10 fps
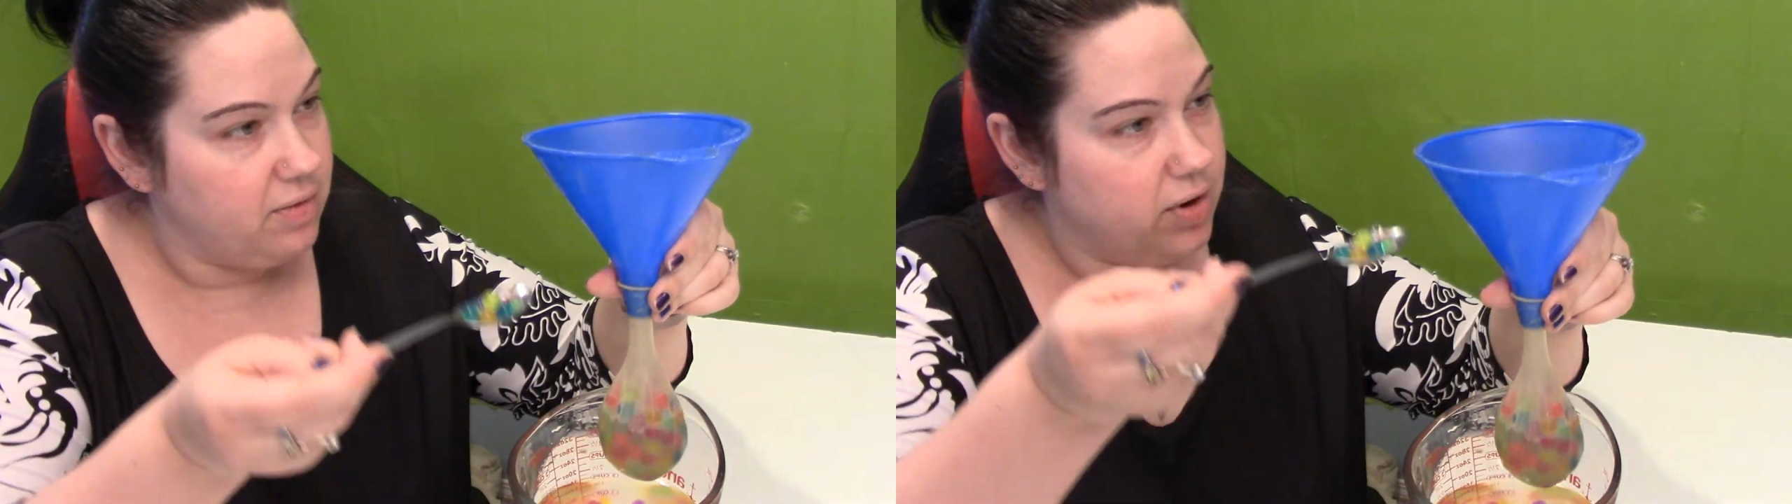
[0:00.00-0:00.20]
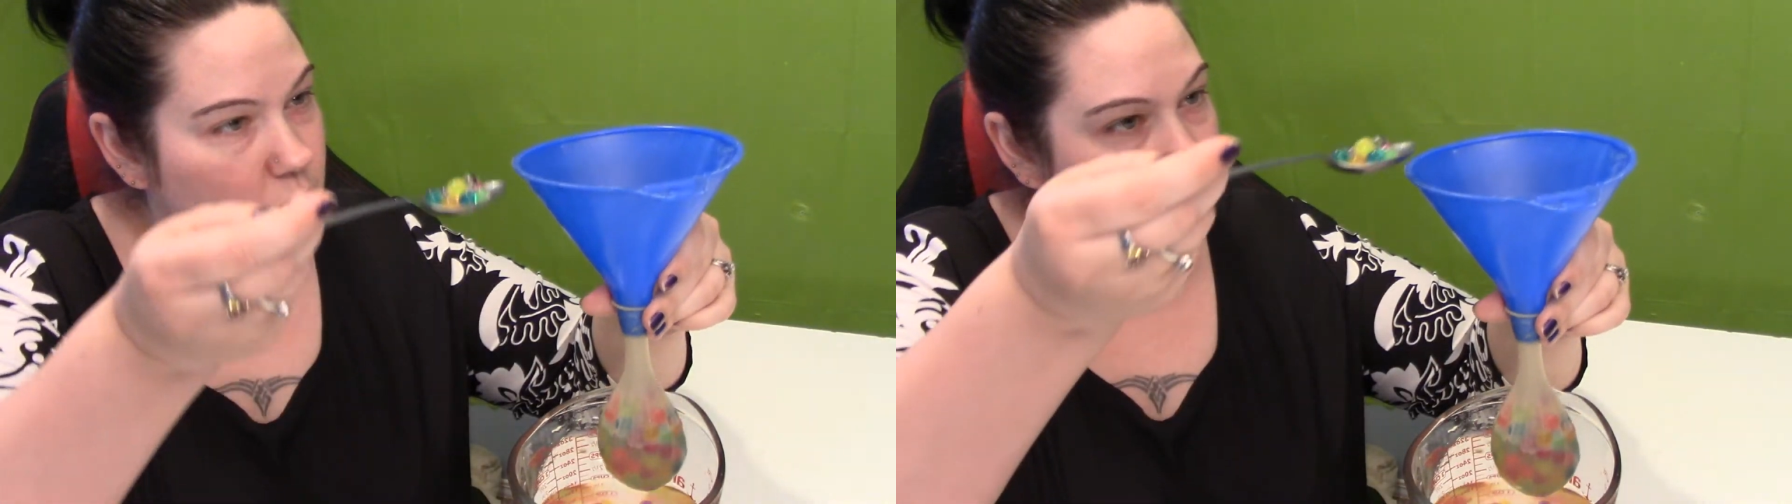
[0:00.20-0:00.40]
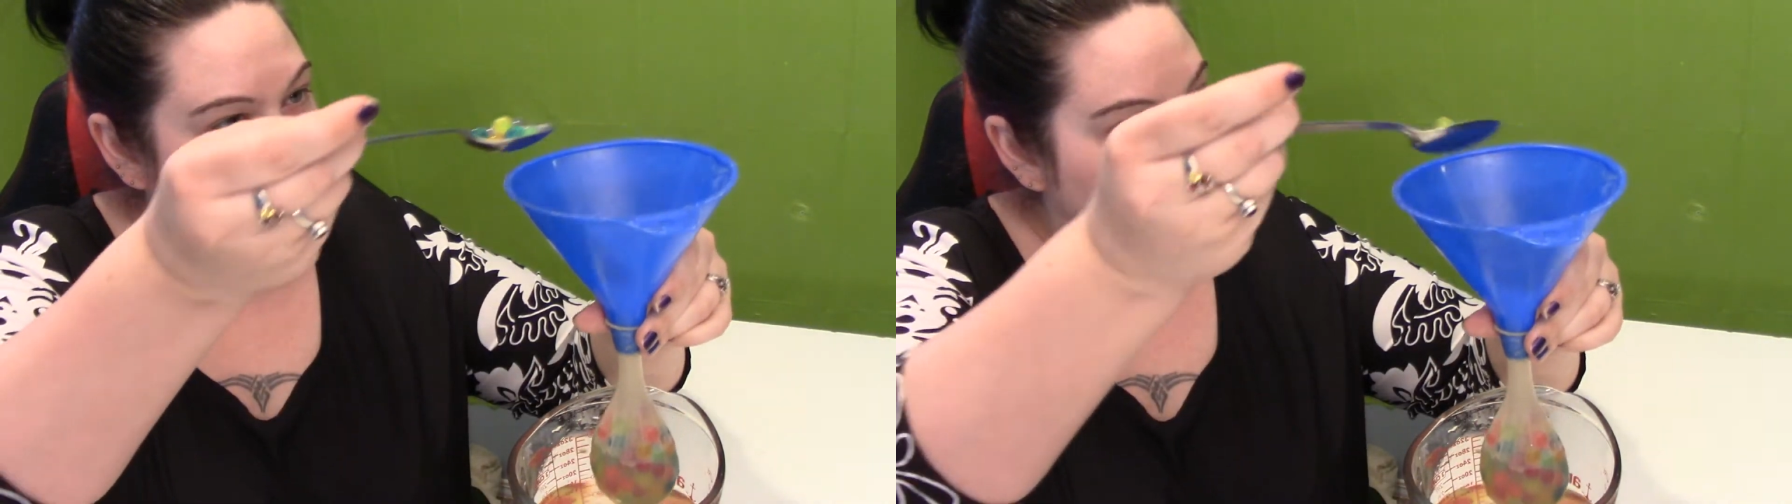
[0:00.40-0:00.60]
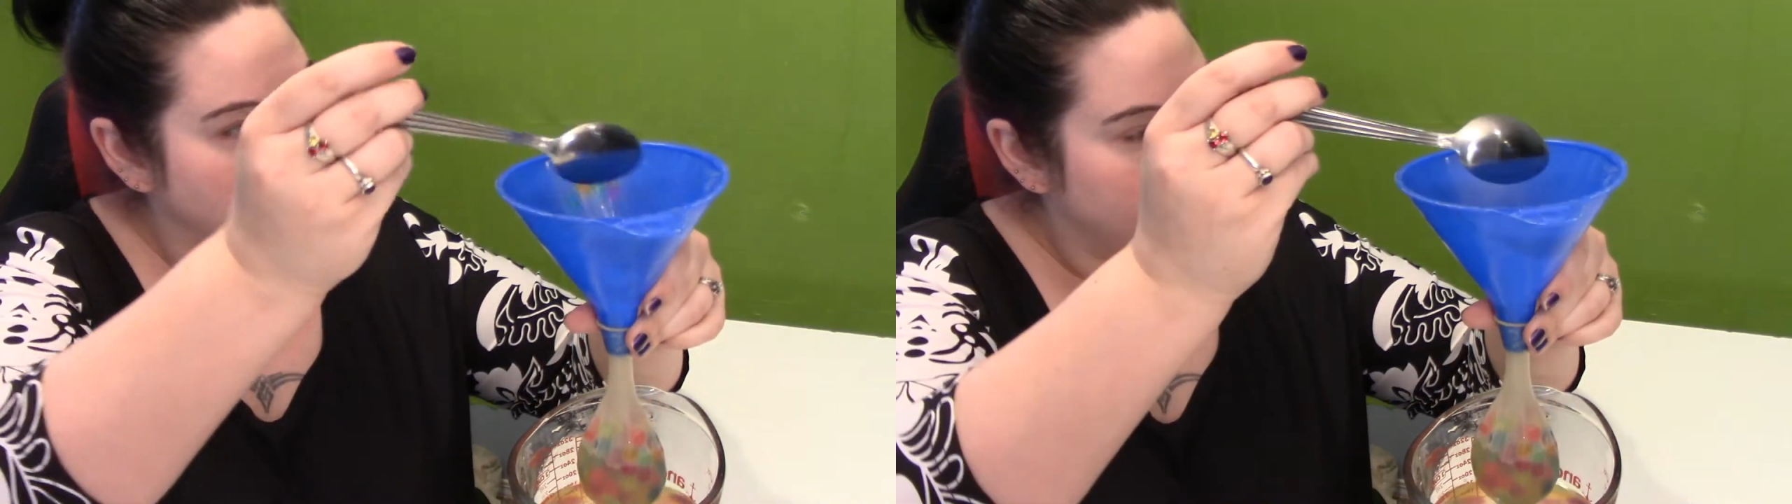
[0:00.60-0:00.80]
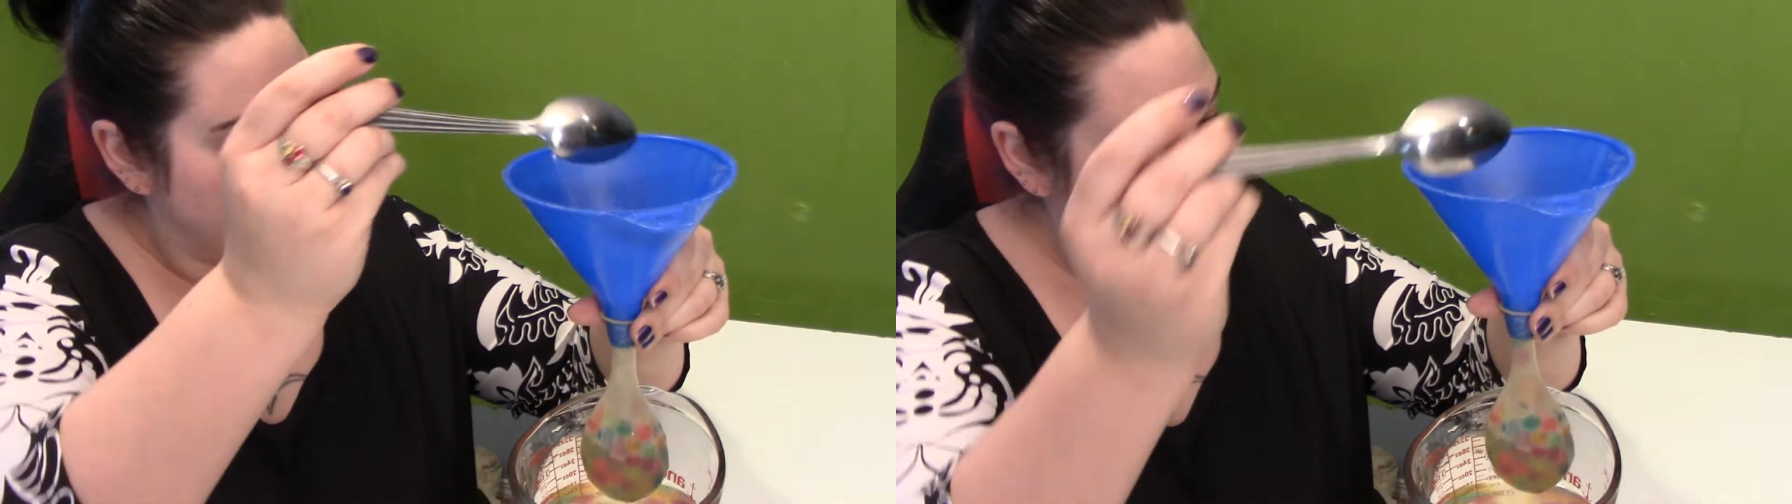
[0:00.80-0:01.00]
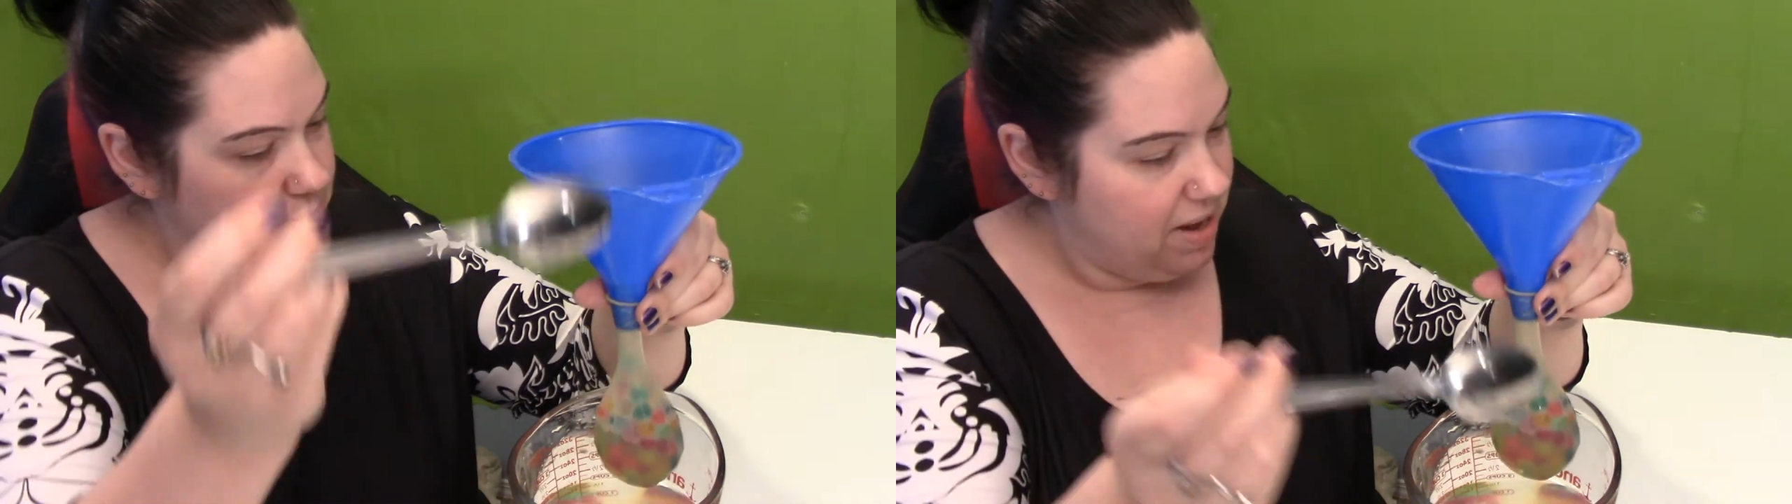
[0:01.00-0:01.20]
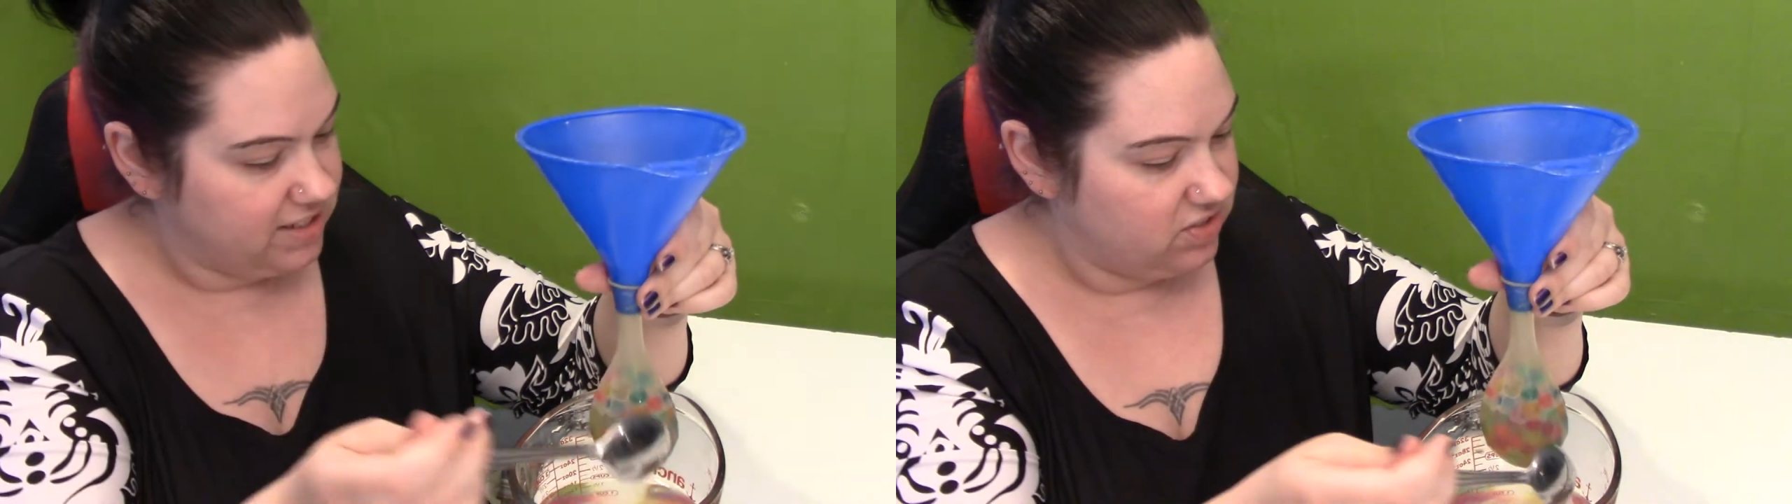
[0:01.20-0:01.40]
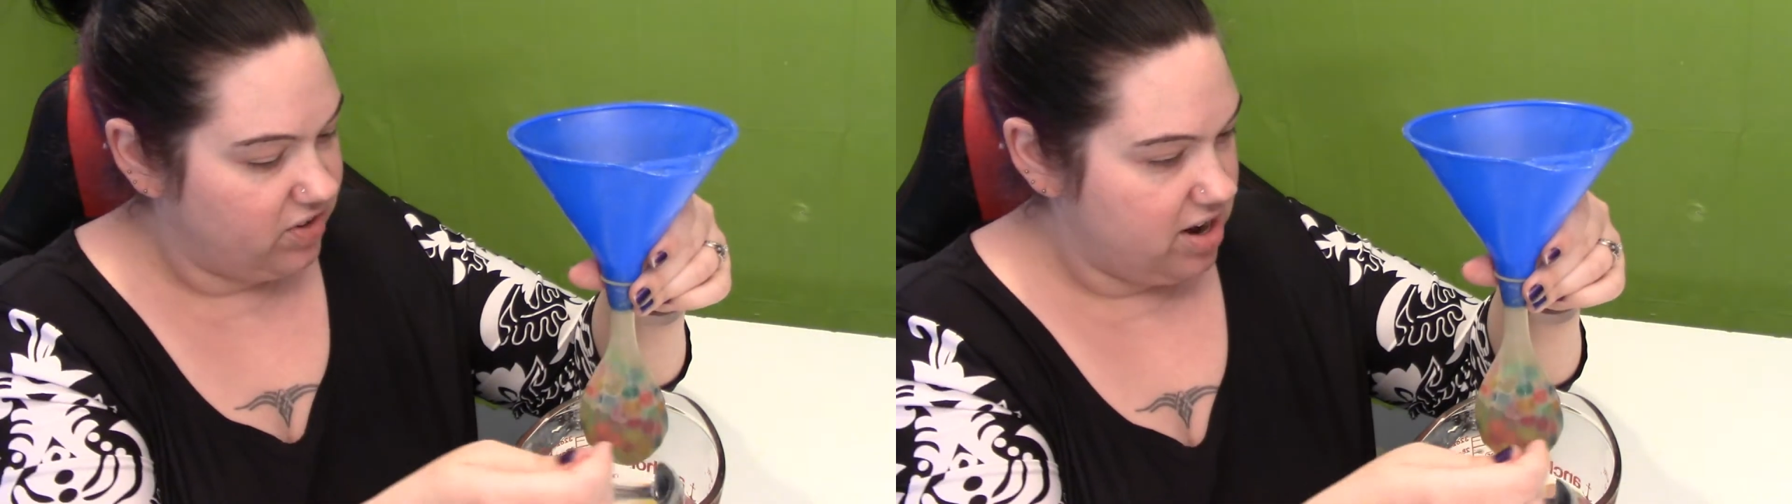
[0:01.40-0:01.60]
rewards work the
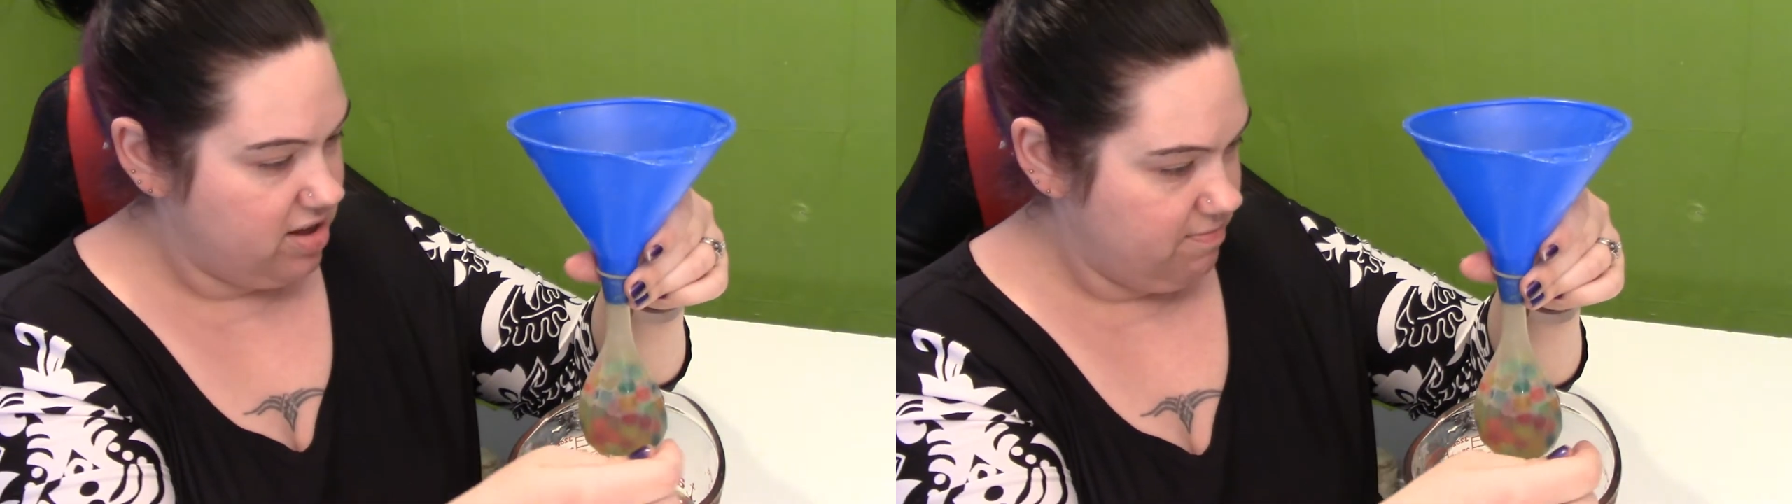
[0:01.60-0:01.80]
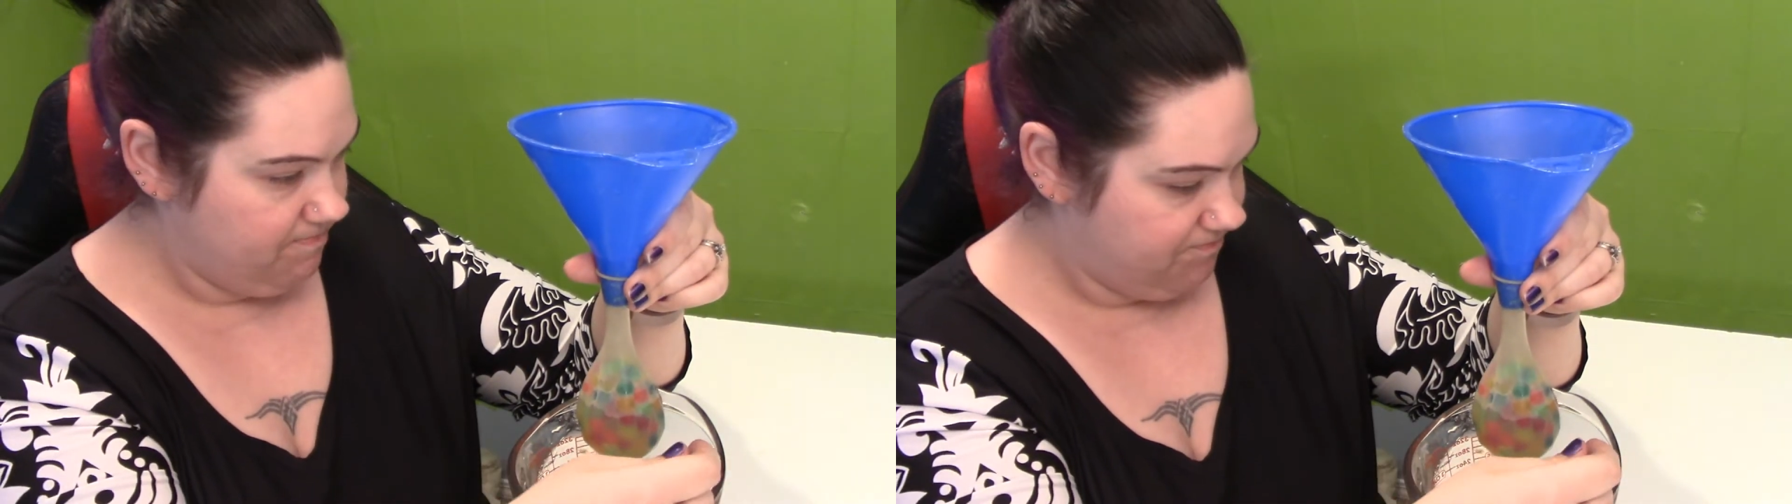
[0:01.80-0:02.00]
best for him.